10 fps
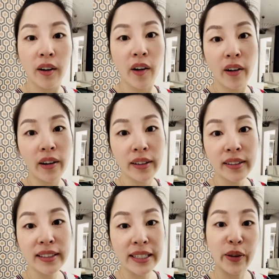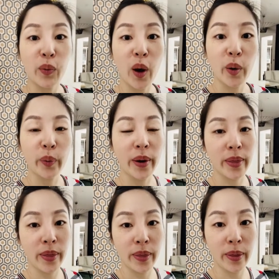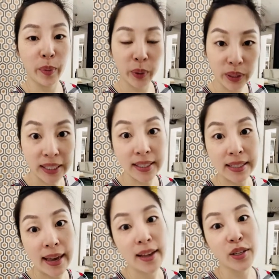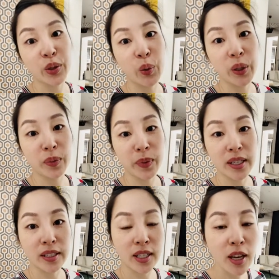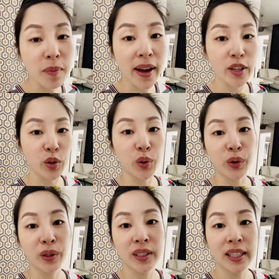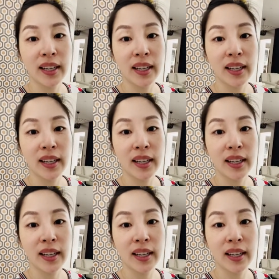on day one when the police escorted me to my door.